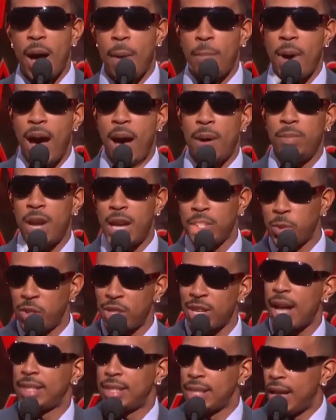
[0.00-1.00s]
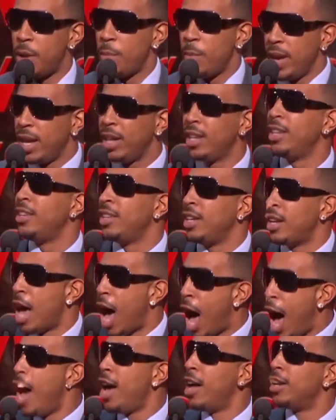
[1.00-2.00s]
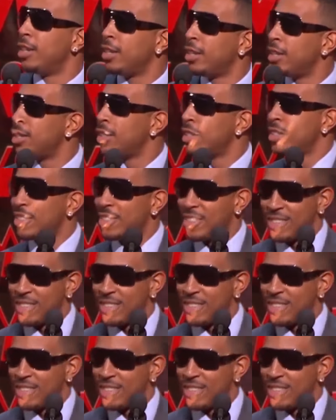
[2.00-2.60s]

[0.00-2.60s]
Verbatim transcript: Adam? However, Luda was not going to